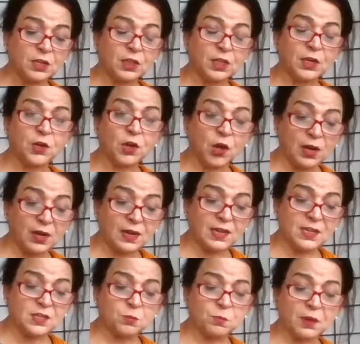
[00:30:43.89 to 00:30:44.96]
the
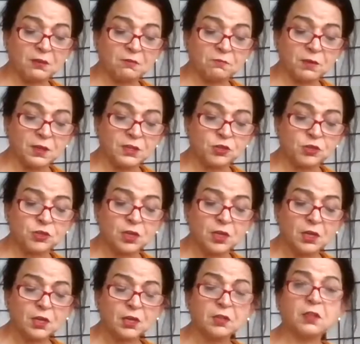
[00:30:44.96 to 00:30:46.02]
knowledge by which
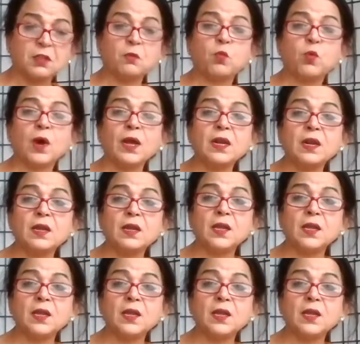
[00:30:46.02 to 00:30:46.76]
the one